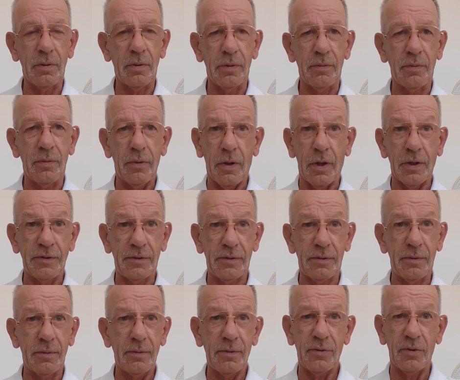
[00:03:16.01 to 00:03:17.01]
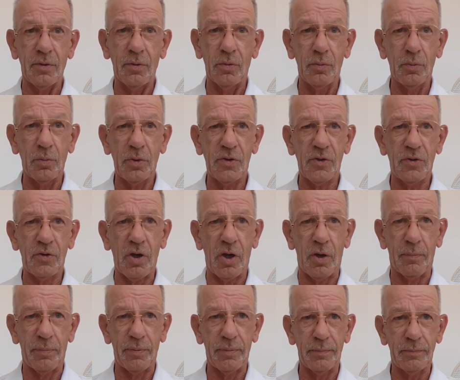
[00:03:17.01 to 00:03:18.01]
and thus the stone would
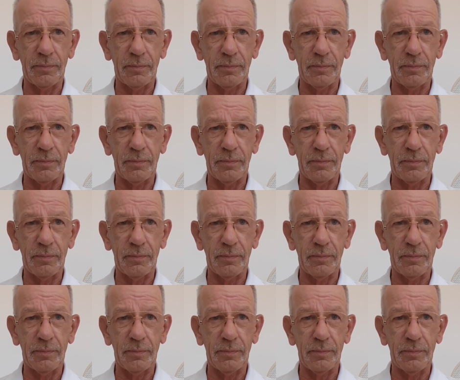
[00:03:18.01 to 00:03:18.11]
stop.